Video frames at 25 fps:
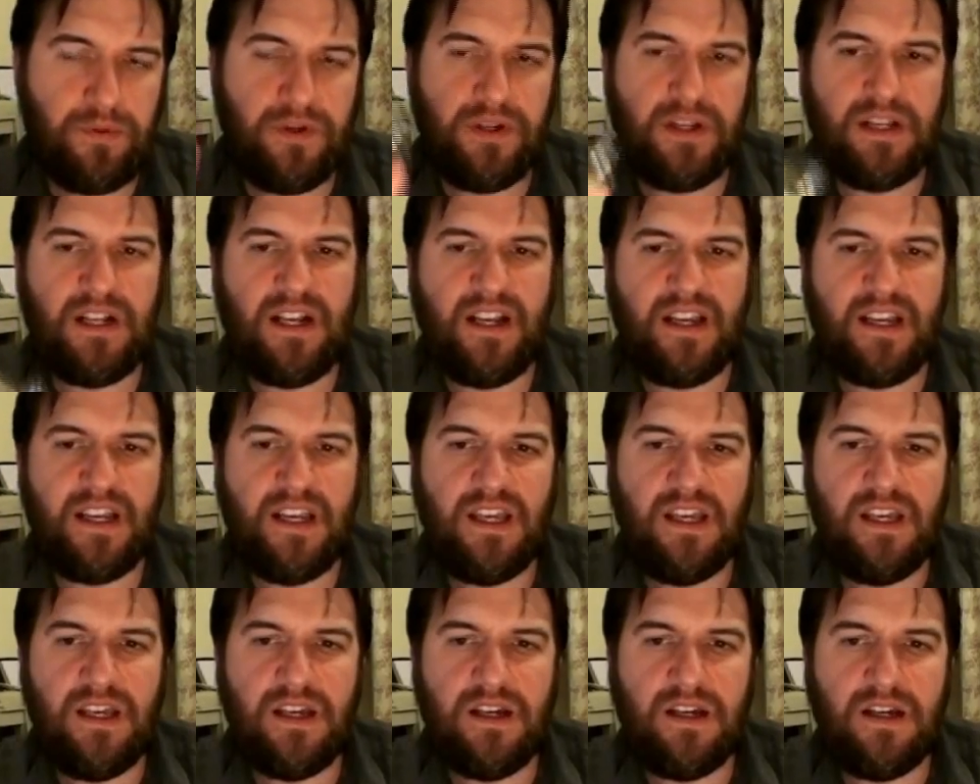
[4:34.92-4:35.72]
pretty
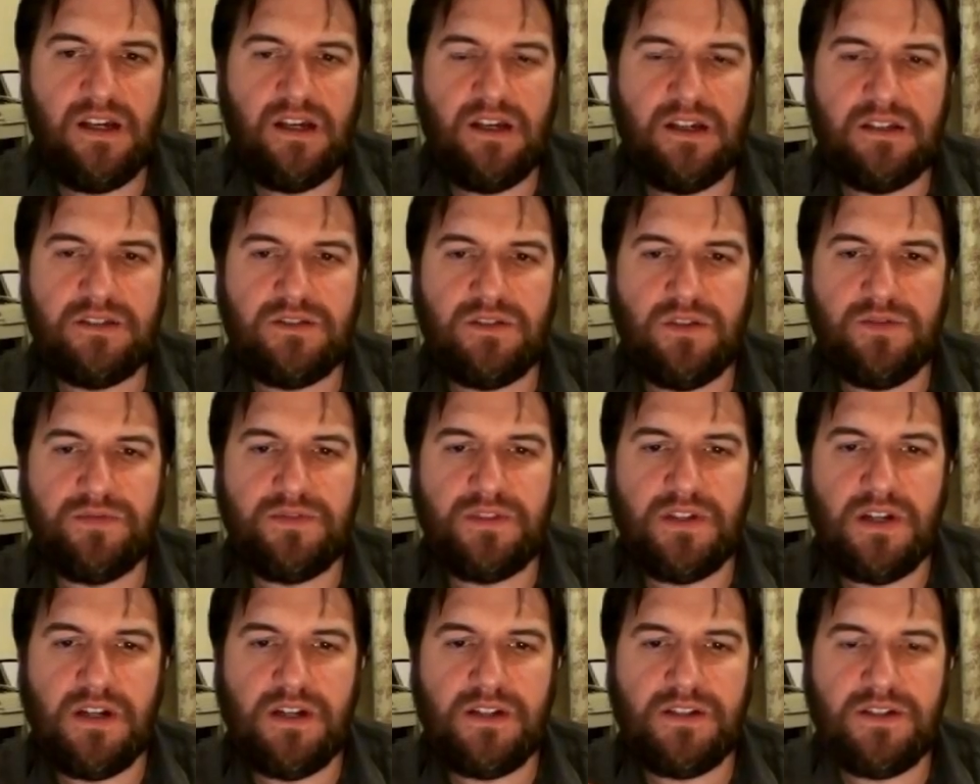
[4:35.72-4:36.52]
clicky,
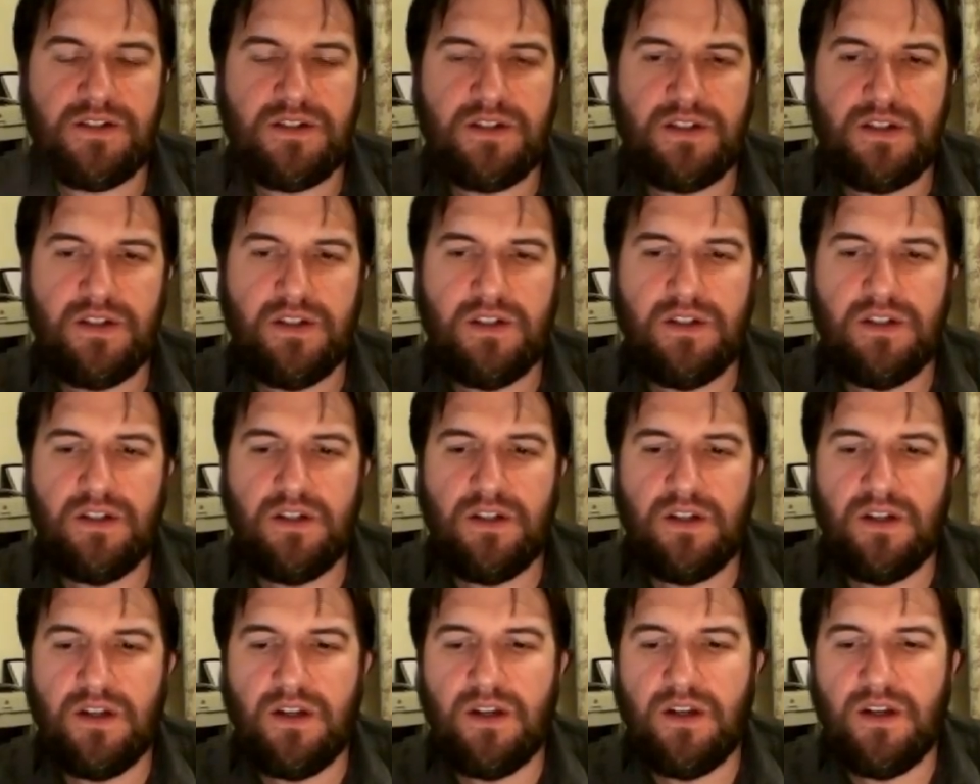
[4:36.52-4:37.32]
soft touch,
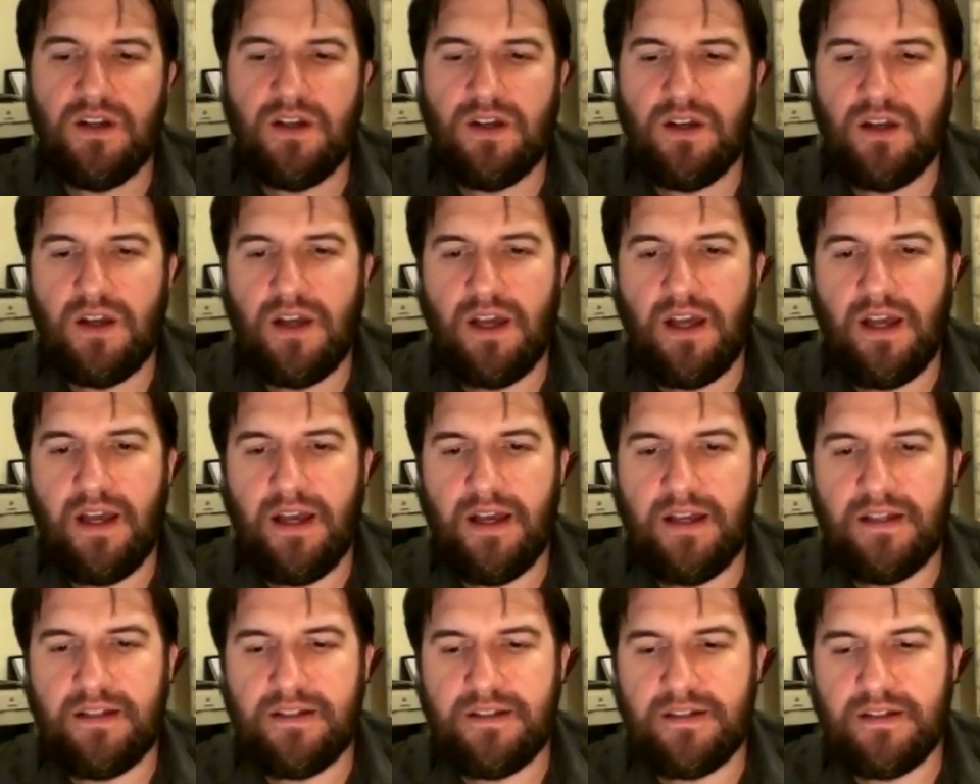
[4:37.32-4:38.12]

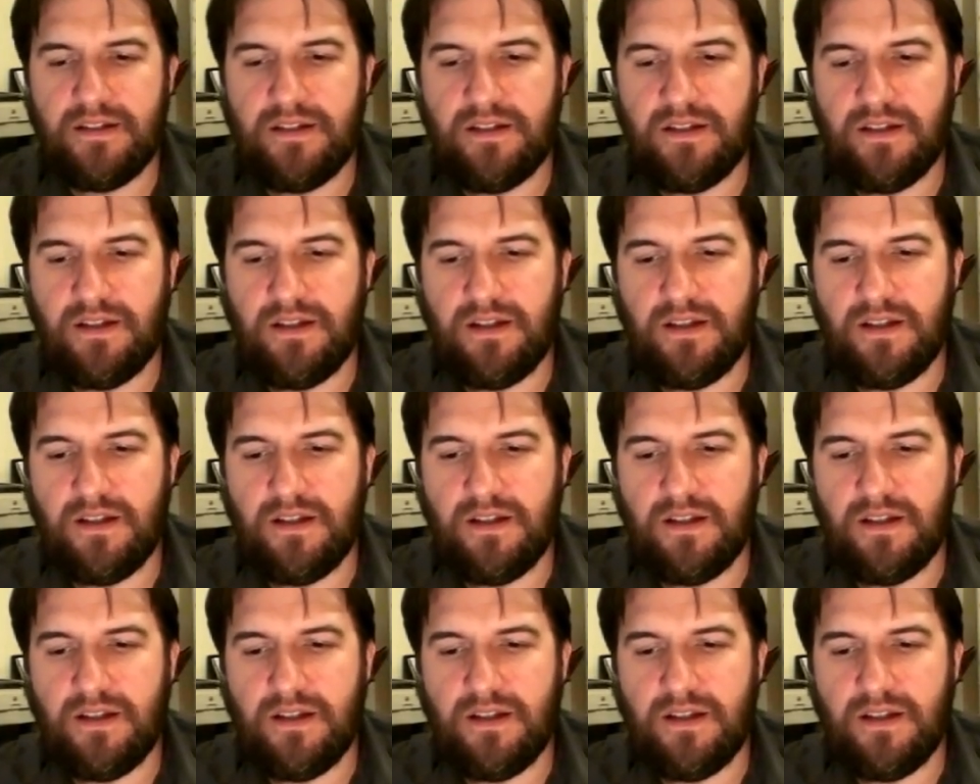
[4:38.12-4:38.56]
and